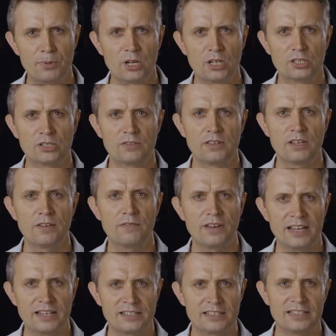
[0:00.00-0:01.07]
parts of the
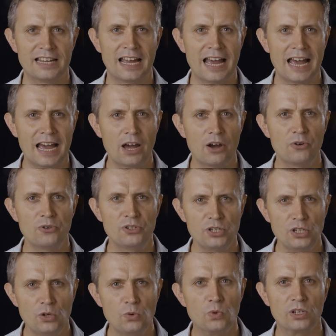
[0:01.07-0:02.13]
event, and how do
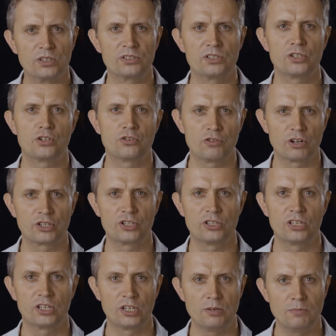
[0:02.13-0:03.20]
you want to structure
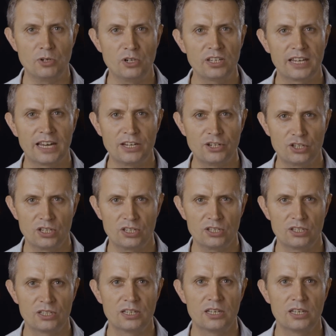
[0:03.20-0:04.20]
the communications